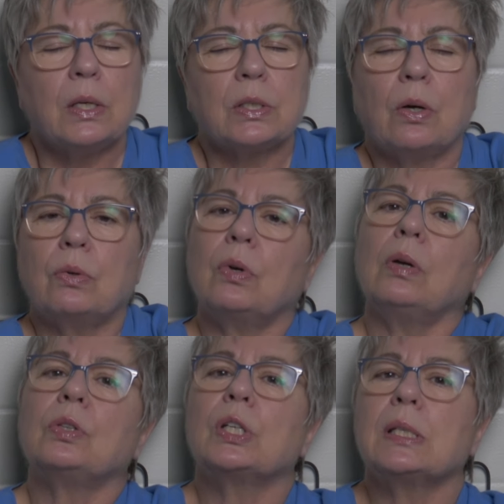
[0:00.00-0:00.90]
So
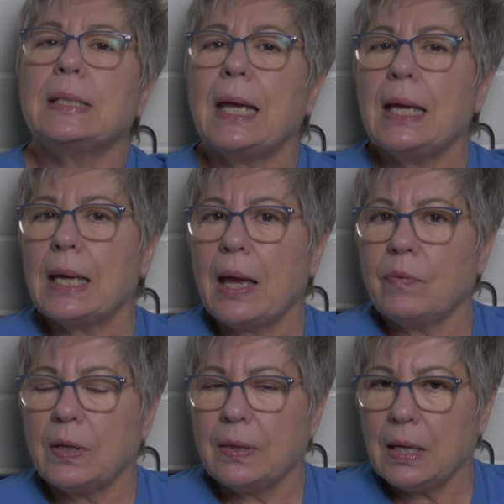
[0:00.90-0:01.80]
just take
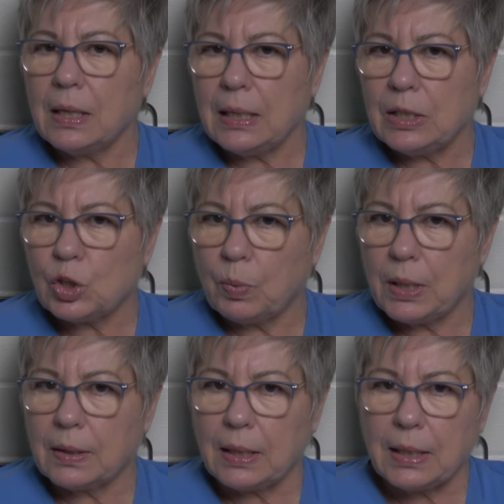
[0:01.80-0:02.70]
everything each
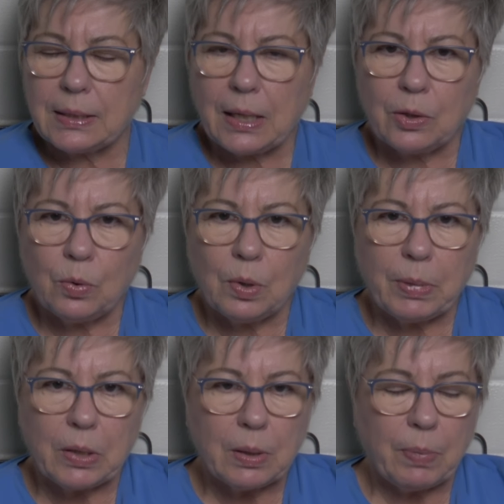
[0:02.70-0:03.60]
week that I tell you
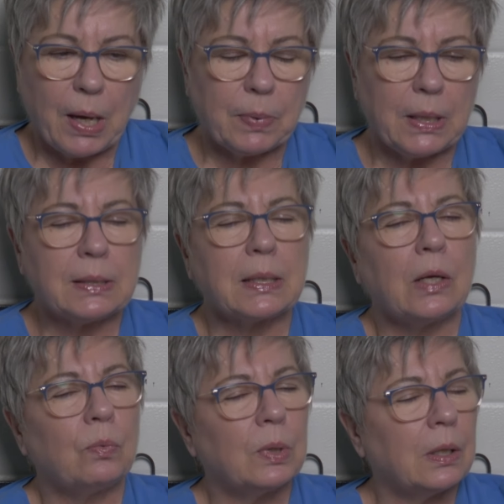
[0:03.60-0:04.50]
about the puppies
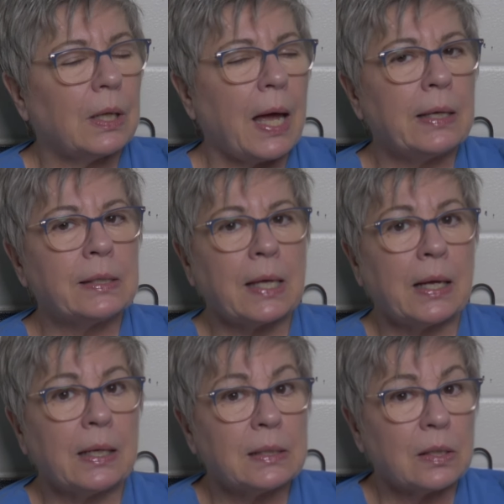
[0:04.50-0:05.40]
and realize
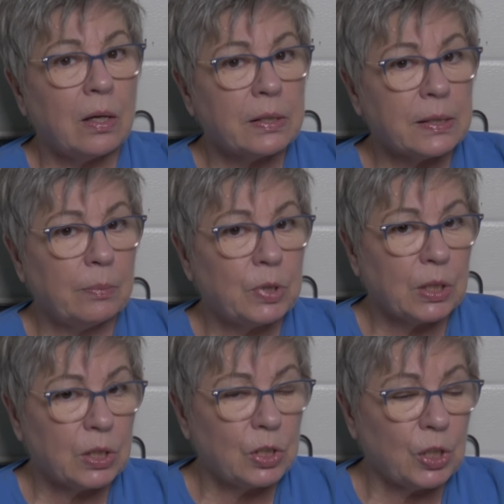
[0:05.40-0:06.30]
that it's all
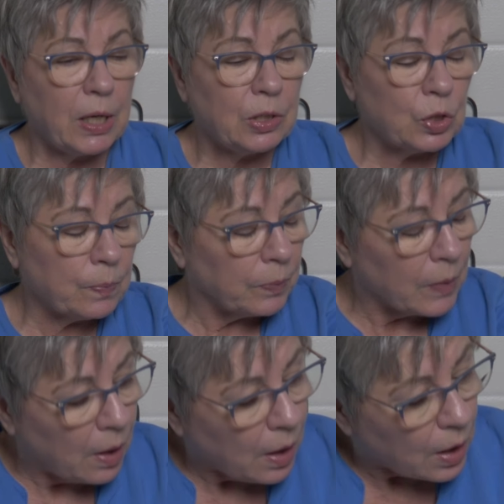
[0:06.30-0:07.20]
subject to change.
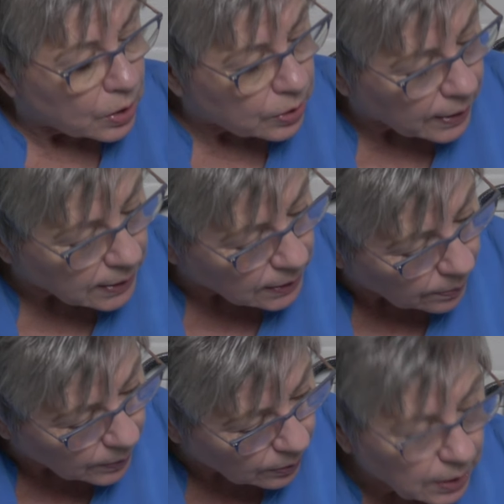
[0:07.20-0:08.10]
So that's
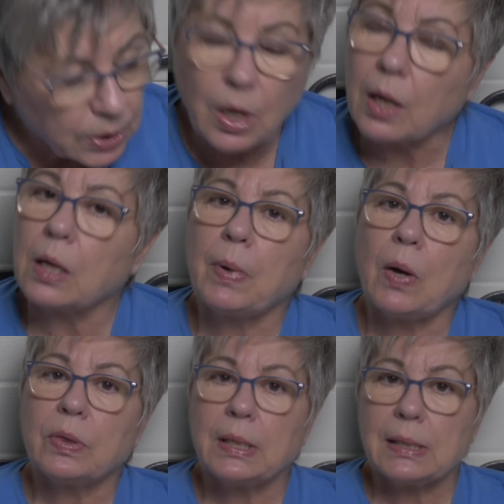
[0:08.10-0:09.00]
all we're going to talk
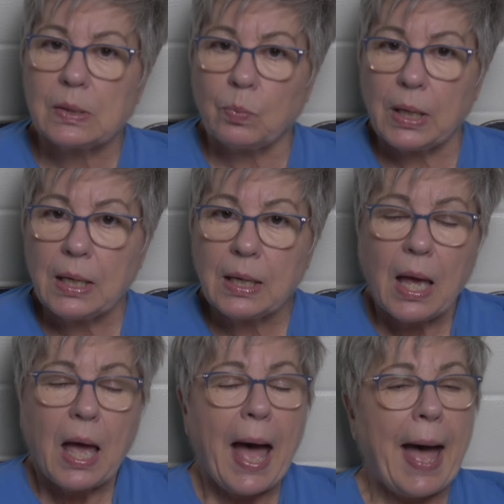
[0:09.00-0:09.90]
about this week.
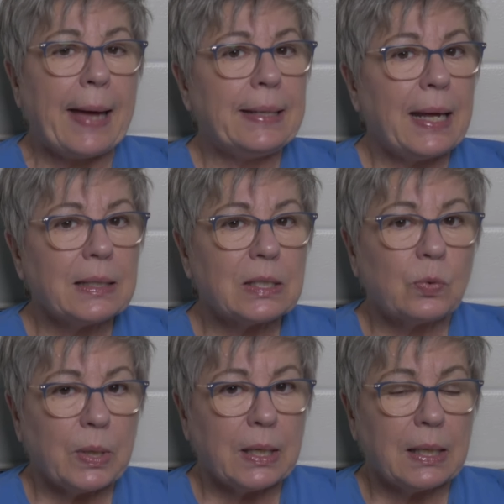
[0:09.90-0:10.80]
Next
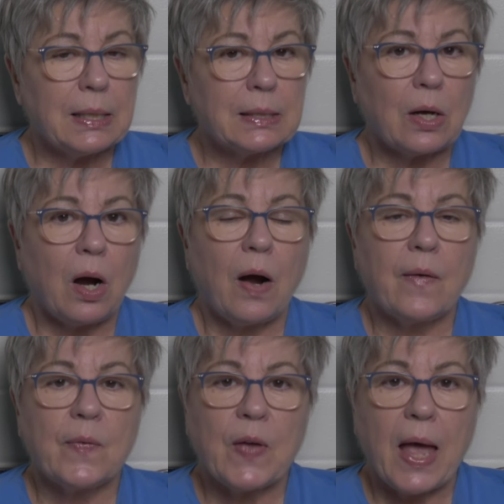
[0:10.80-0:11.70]
week is
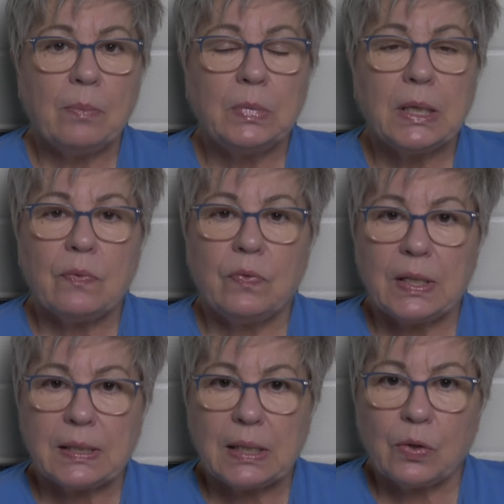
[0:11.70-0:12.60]
our family
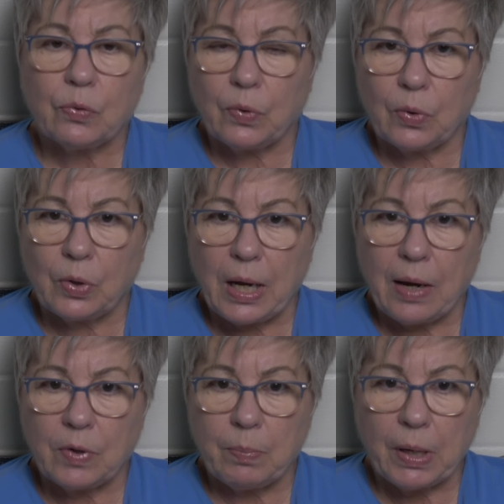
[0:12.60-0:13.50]
visit for
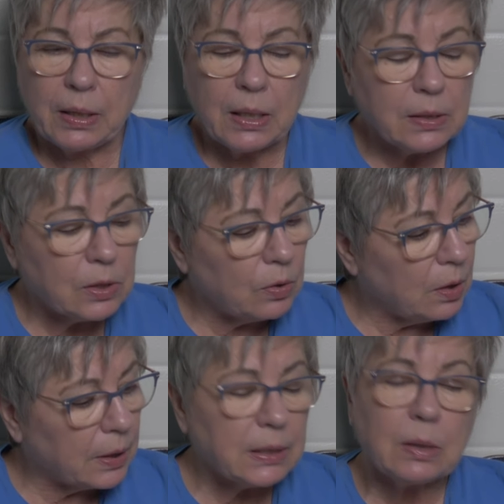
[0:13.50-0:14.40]
everybody. So
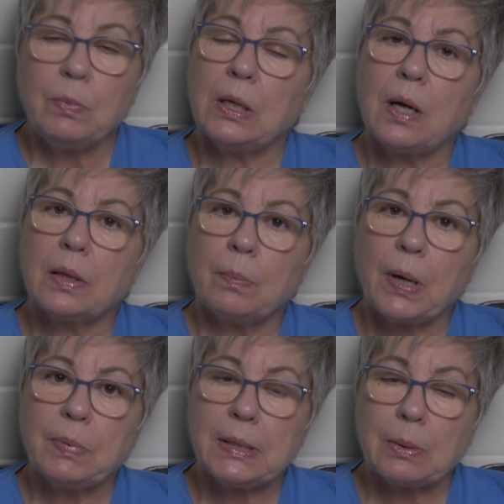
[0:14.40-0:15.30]
you'll get to meet all the
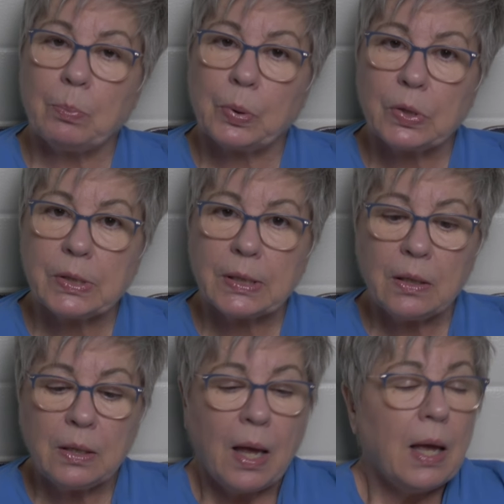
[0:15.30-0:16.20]
puppies in
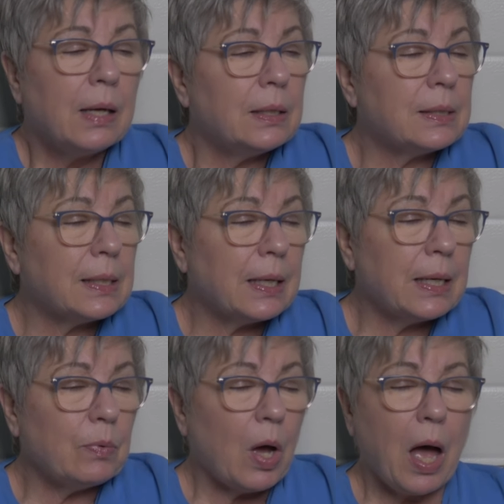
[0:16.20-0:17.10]
person and
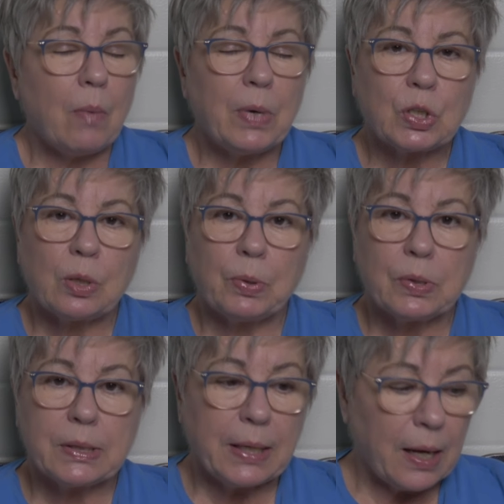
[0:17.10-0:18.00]
see how much the
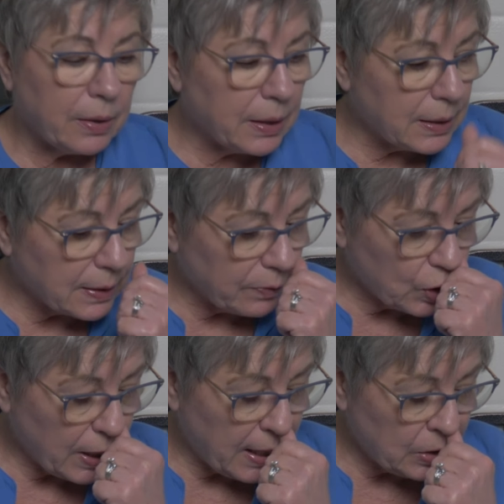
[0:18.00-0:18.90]
personalities have
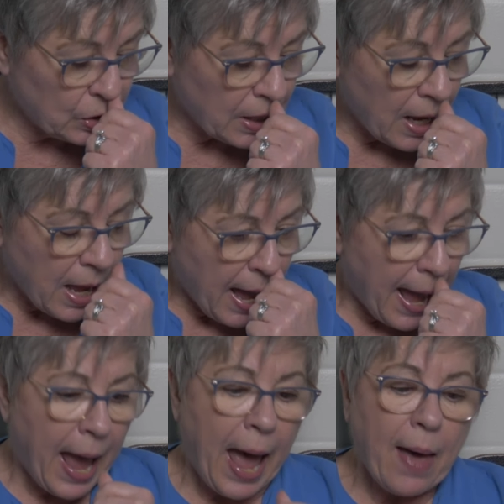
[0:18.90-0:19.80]
changed.
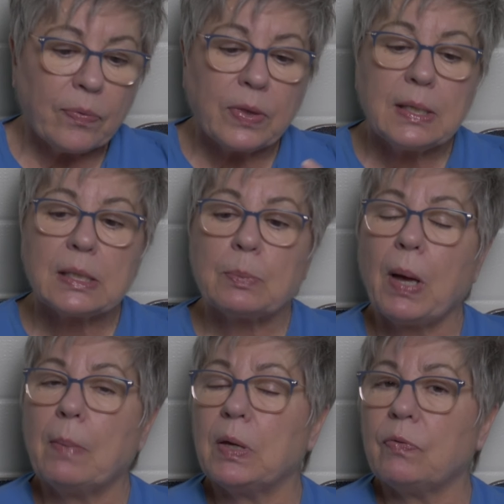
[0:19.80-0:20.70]
At this
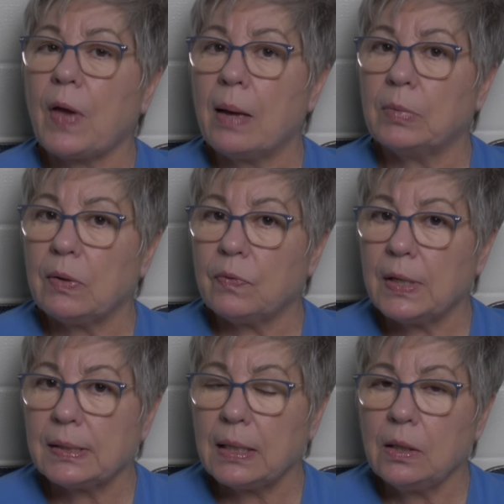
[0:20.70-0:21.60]
puppy family
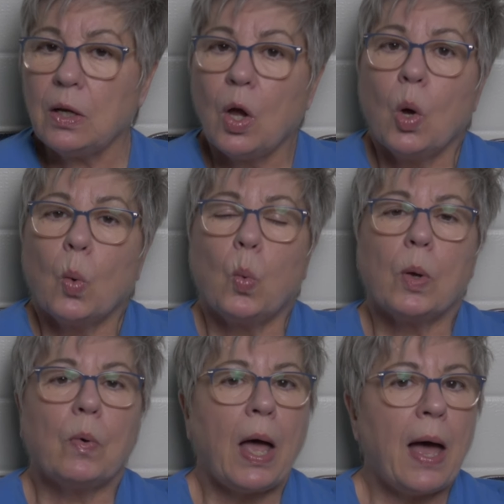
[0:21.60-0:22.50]
visit,
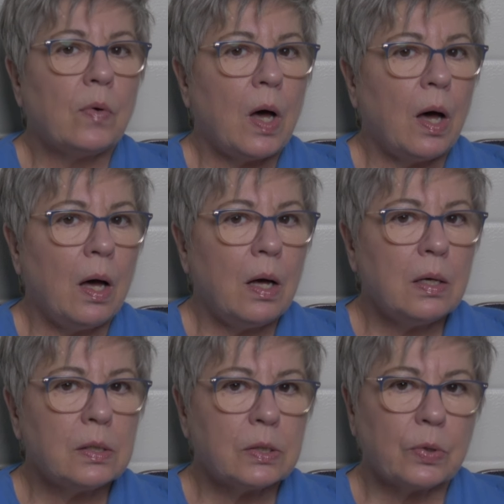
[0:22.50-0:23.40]
we will have
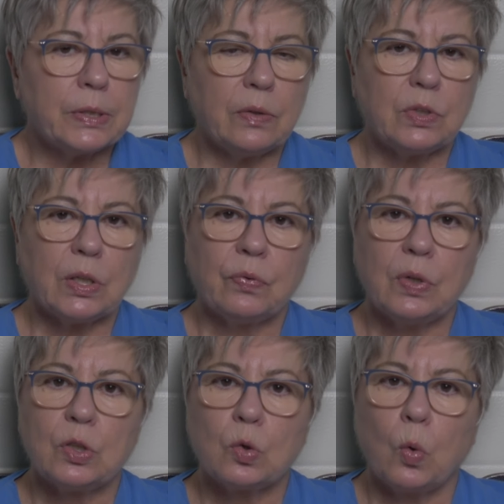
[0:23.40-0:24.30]
all sorts of
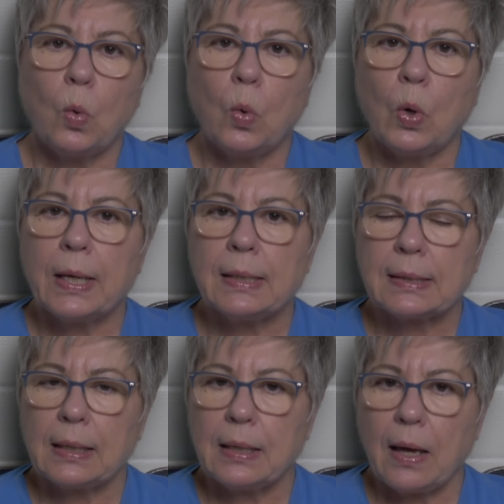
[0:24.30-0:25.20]
different
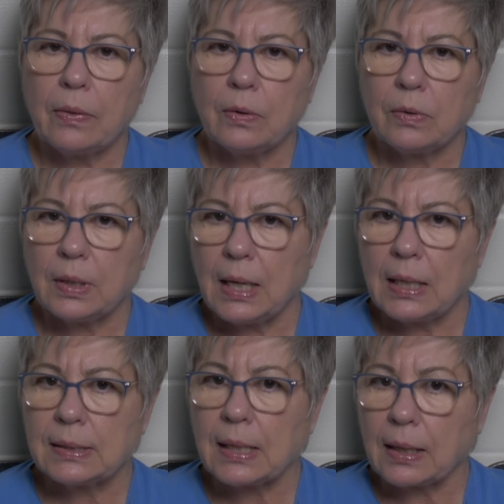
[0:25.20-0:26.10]
toys and other
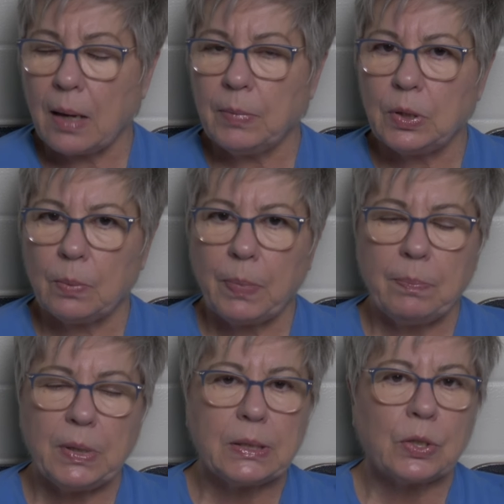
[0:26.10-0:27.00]
things that come in your
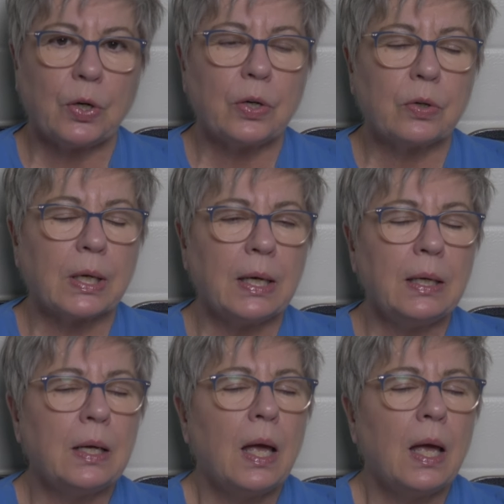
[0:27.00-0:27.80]
puppy starter kit.